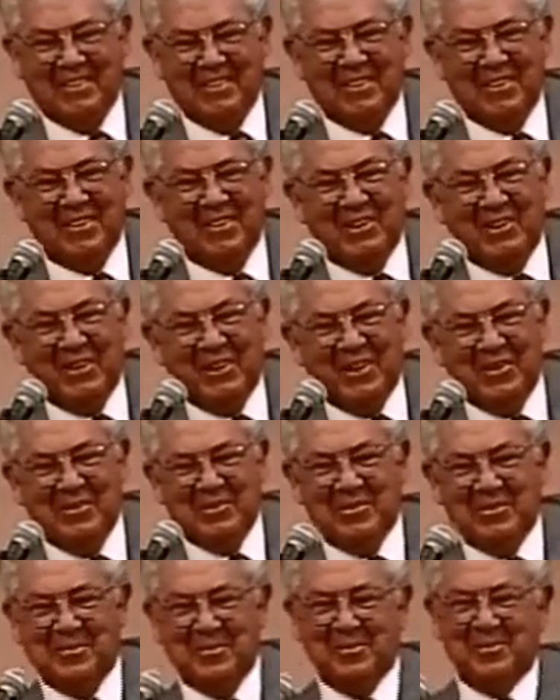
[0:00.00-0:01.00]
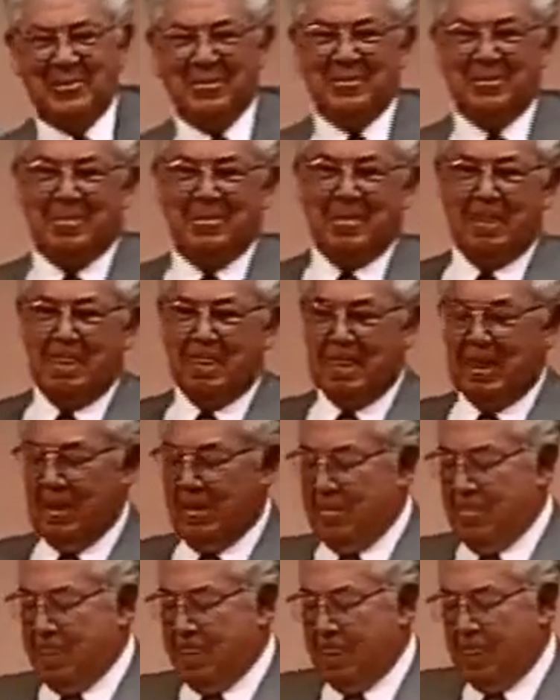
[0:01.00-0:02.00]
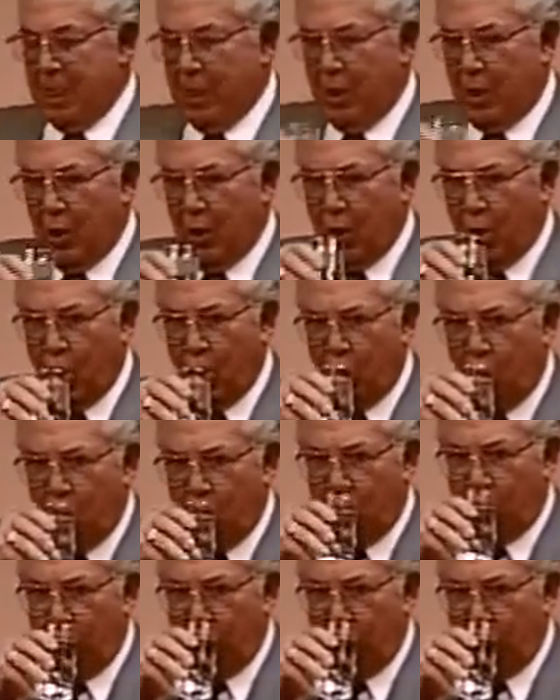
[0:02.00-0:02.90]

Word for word: All right. Tell everybody what the